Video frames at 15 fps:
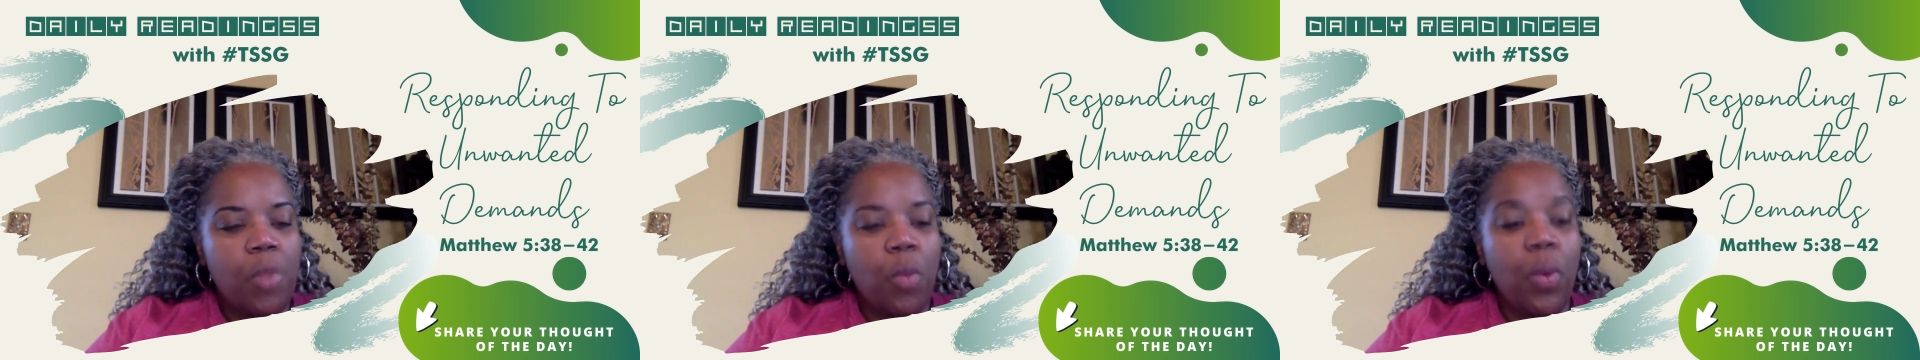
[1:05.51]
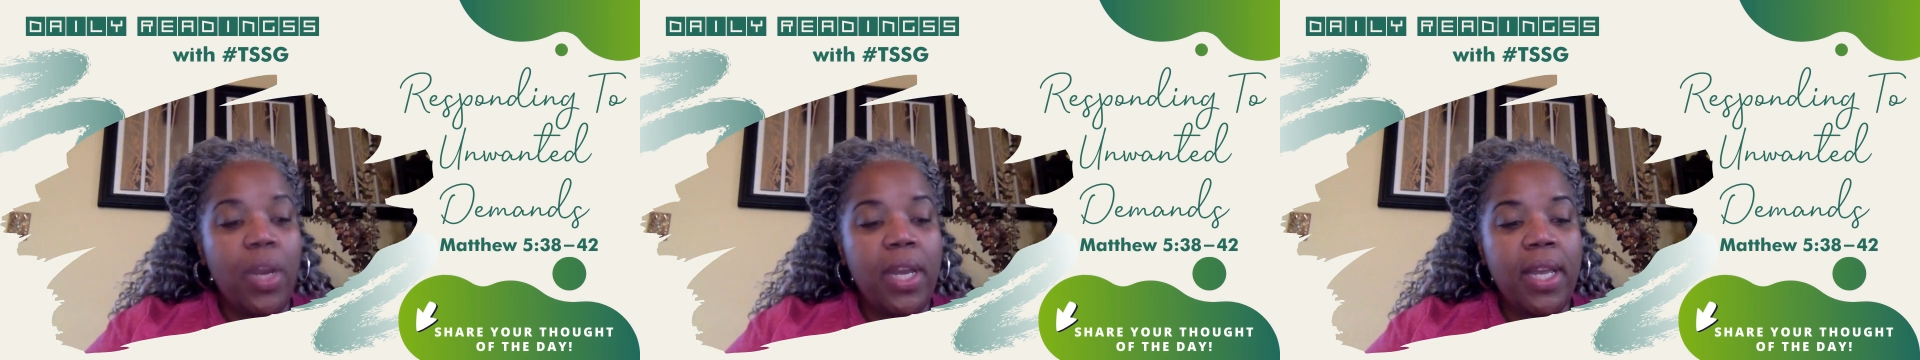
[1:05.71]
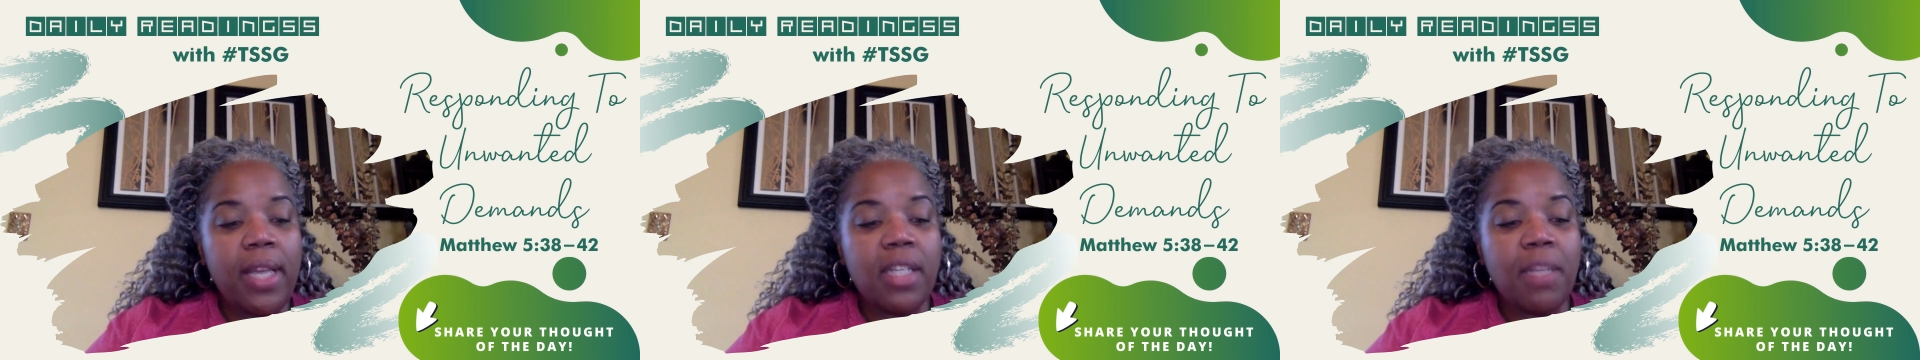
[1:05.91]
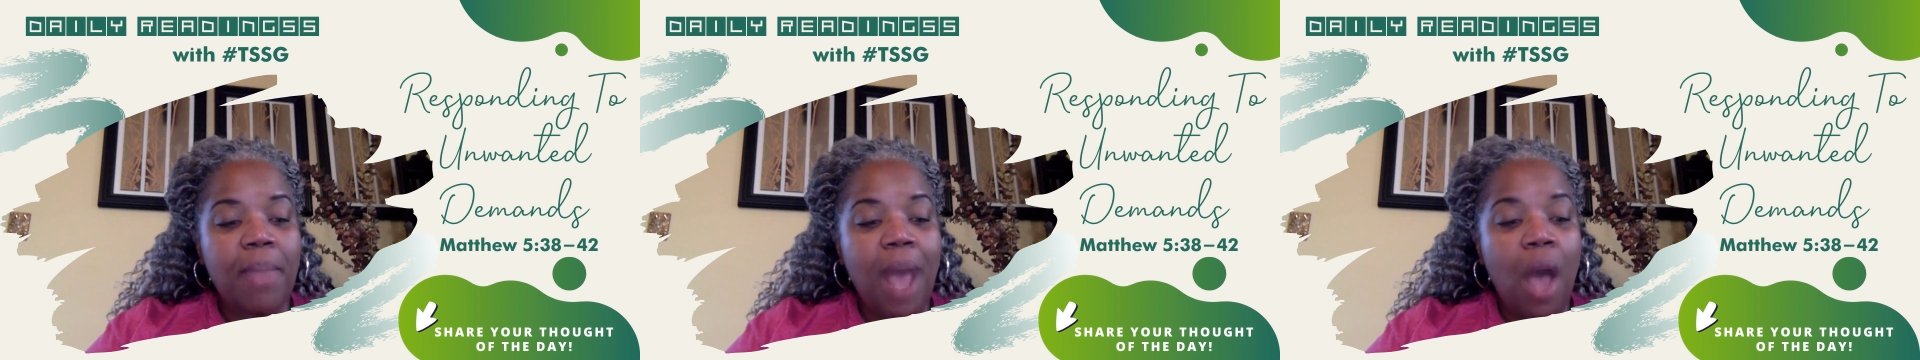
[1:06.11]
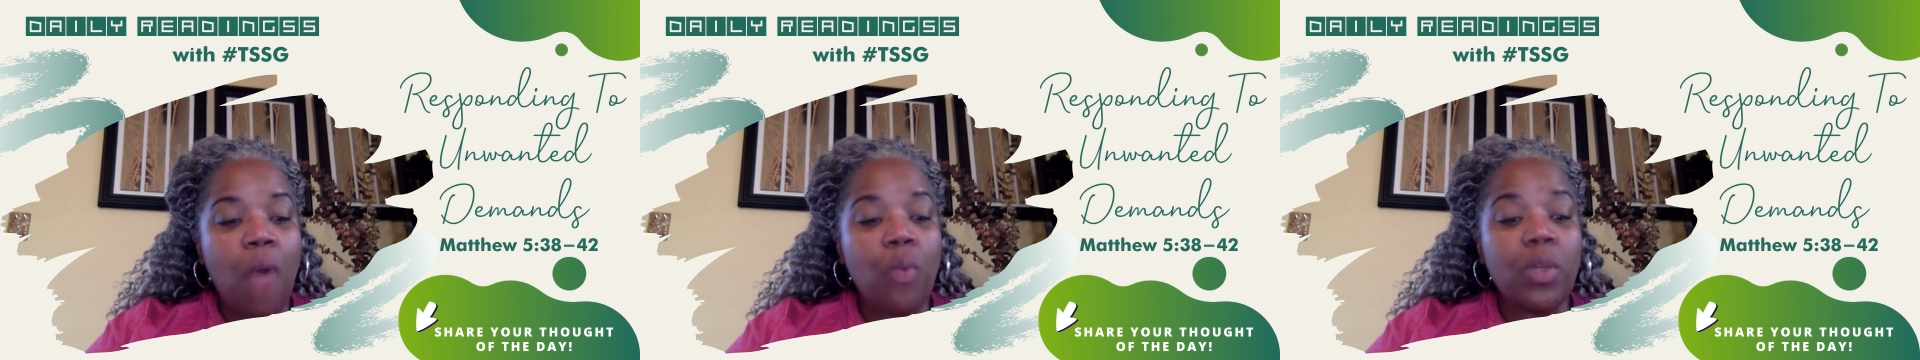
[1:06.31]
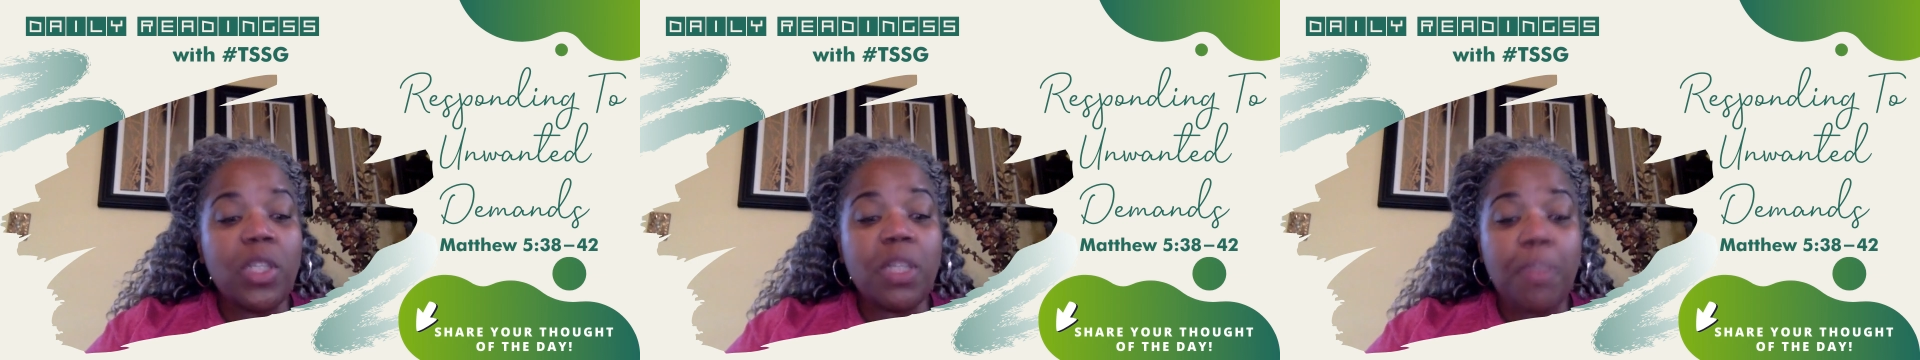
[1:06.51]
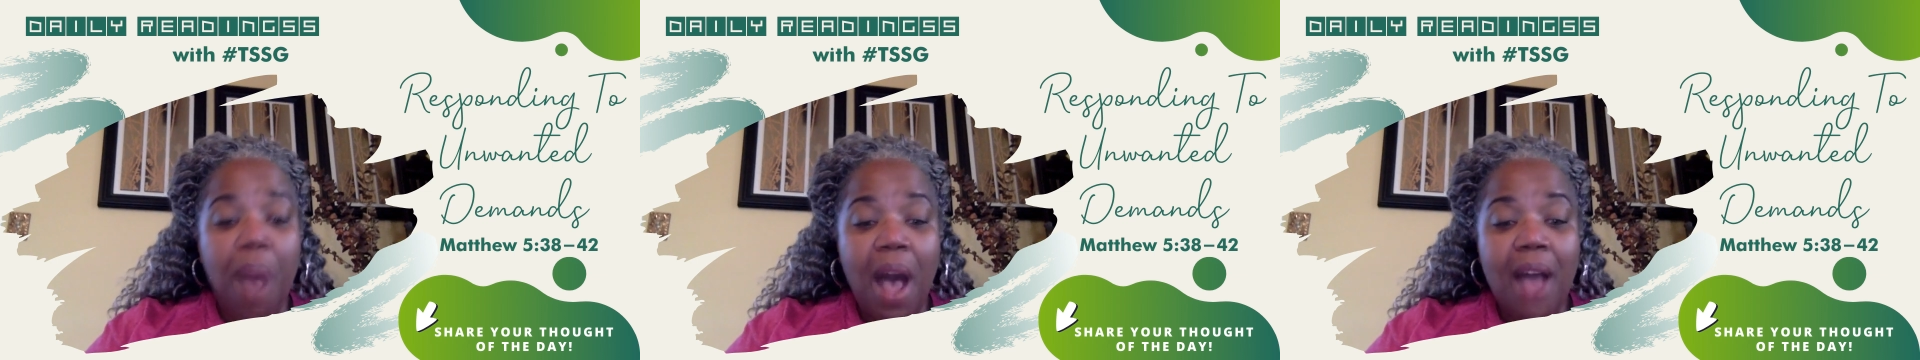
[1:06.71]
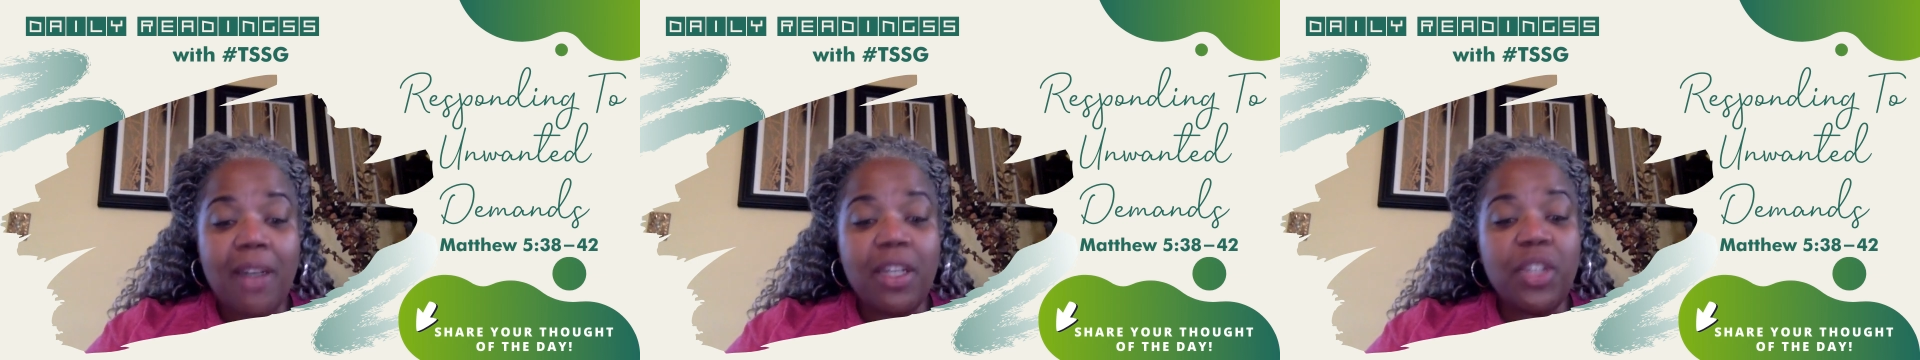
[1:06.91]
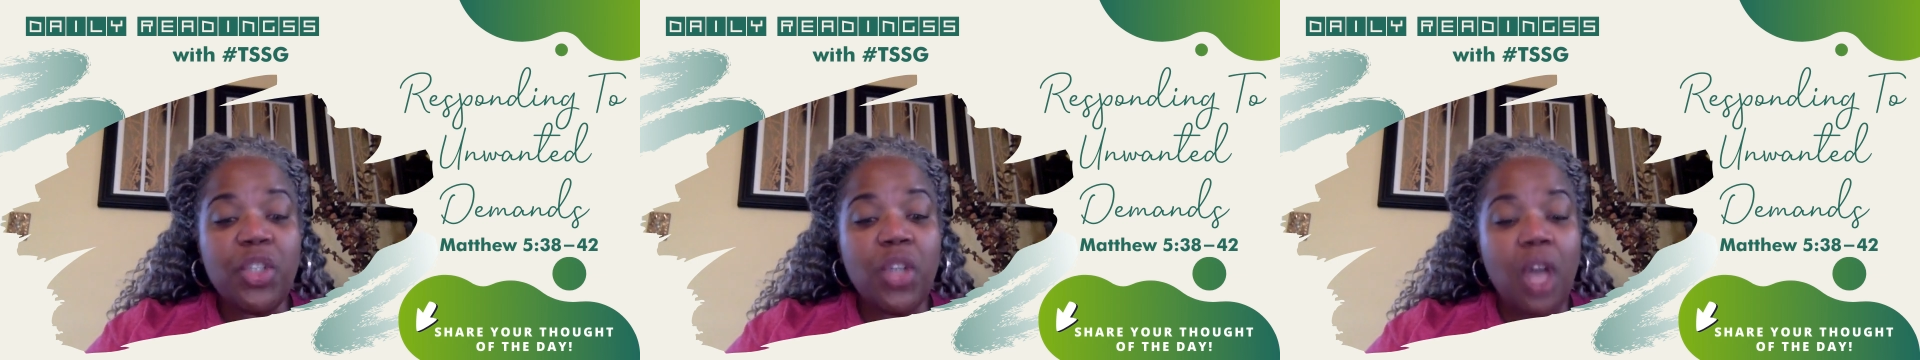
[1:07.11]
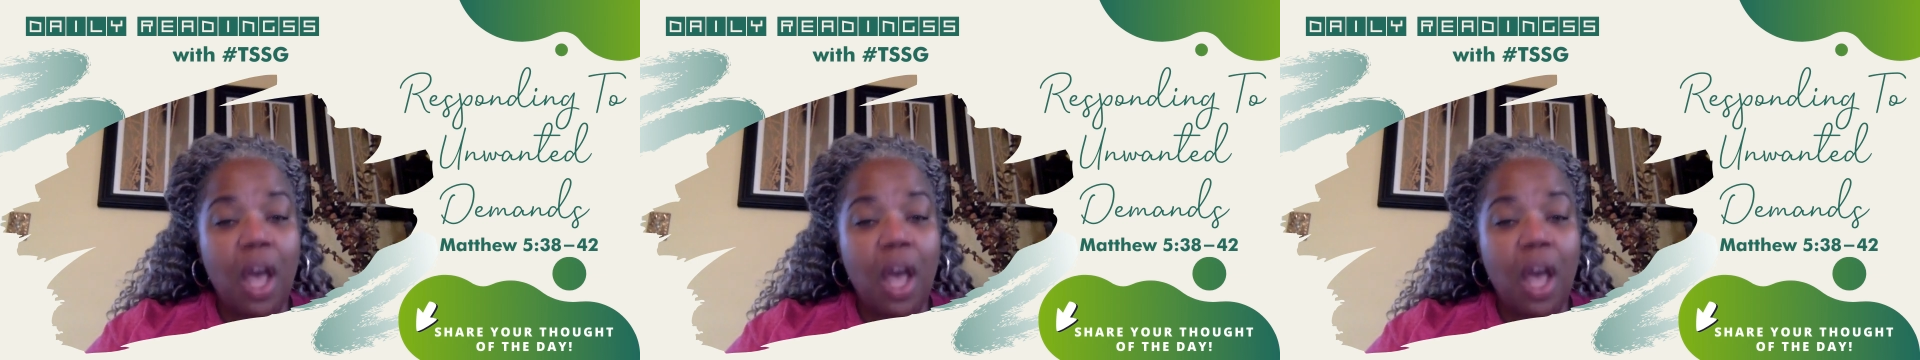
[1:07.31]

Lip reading: reading is about responding to